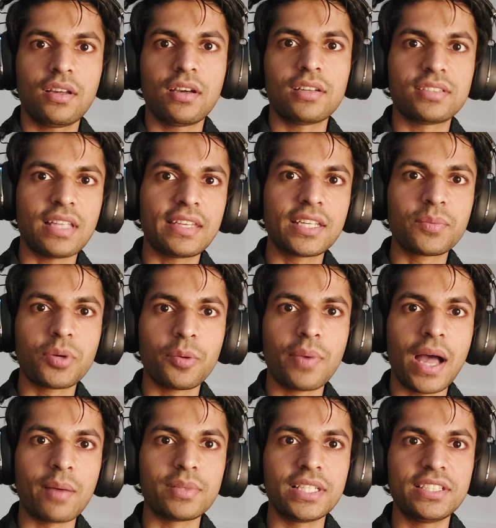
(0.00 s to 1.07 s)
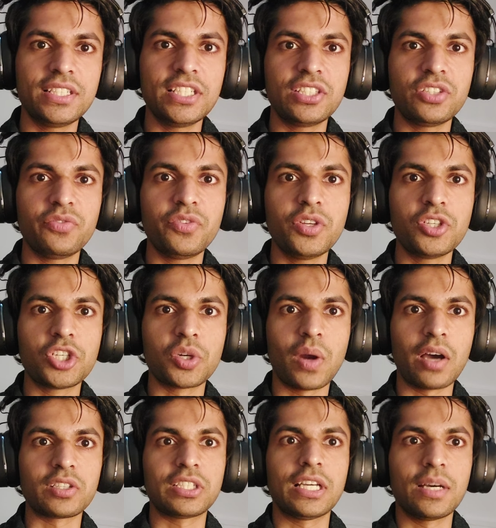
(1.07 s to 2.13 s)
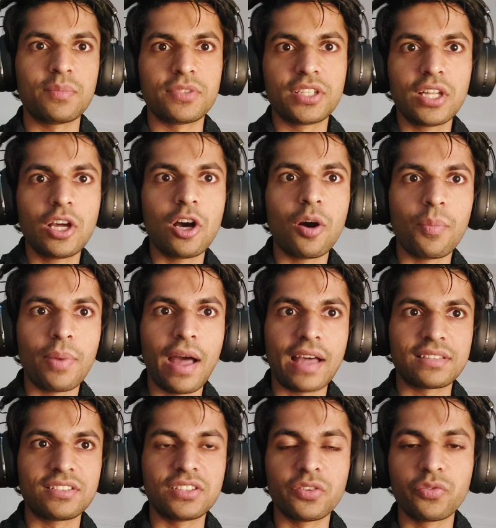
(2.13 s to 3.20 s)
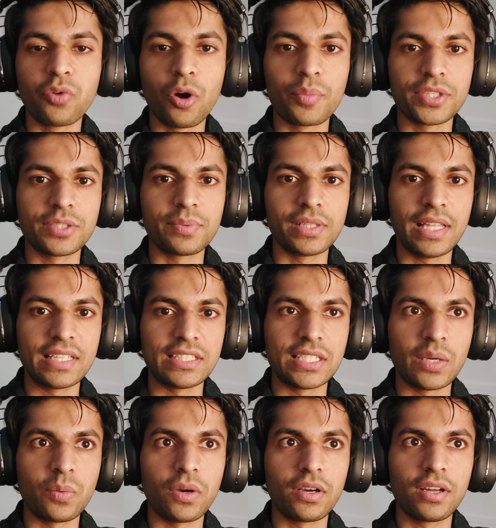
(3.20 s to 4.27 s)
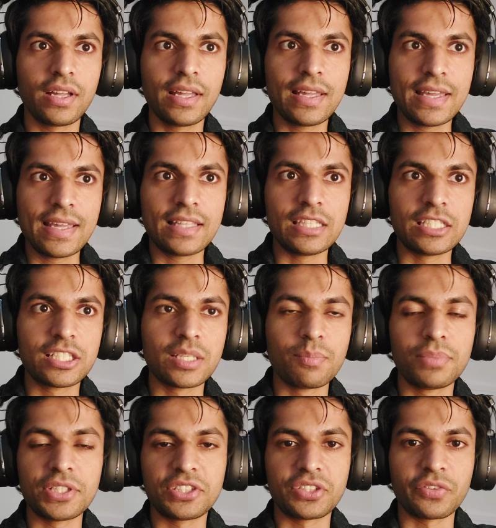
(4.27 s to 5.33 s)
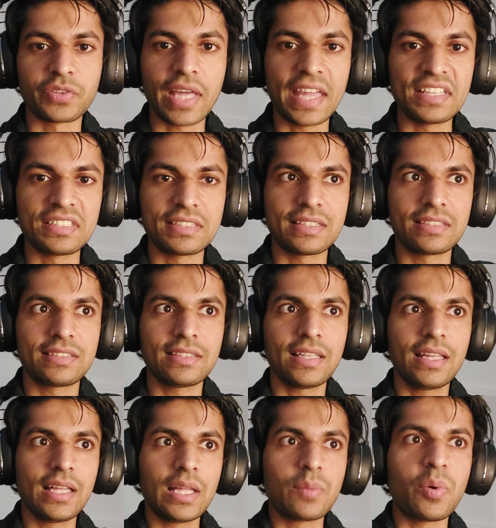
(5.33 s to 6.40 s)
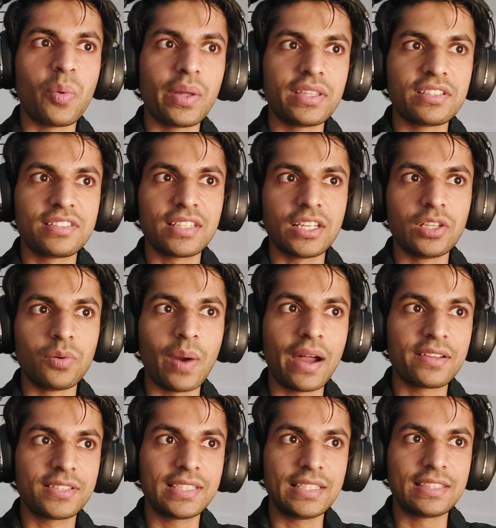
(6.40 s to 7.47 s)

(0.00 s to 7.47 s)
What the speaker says: Assigning probabilities to future outcomes or paths is a formidable endeavor in the simplest of cases, but when the singularity